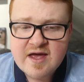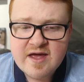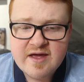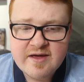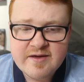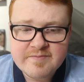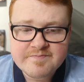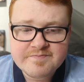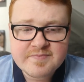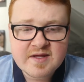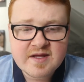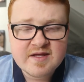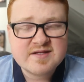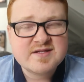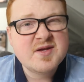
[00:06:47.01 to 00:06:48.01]
Um,
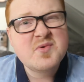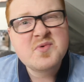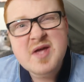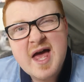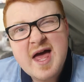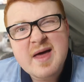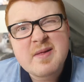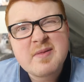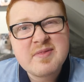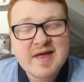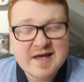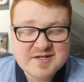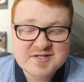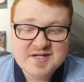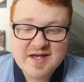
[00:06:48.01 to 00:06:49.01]
so yeah,
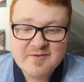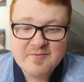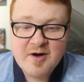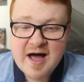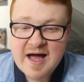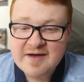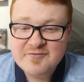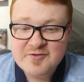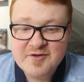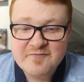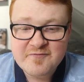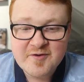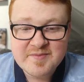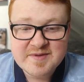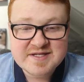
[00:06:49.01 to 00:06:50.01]
that's uh, what I've
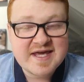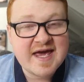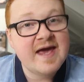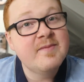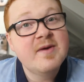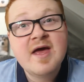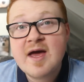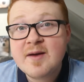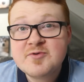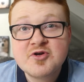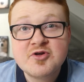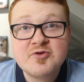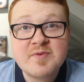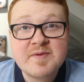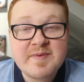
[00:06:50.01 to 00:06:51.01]
learned from this game. I'm
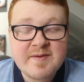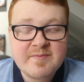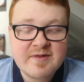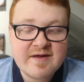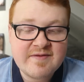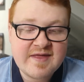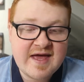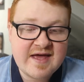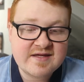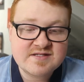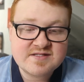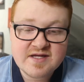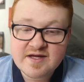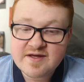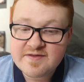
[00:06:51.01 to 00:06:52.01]
sure there'll be people out there
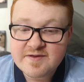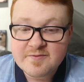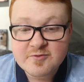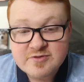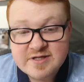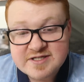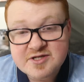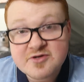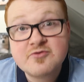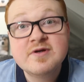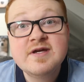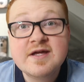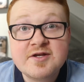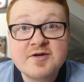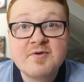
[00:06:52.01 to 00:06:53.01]
uh, that will
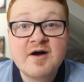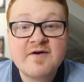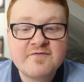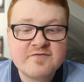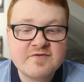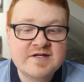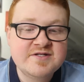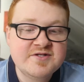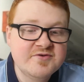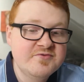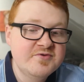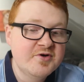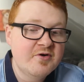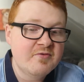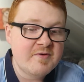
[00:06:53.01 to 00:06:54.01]
disagree, and you are free to
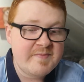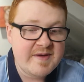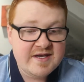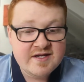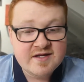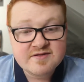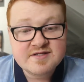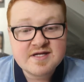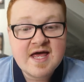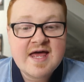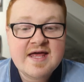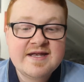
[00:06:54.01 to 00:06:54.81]
your opinions.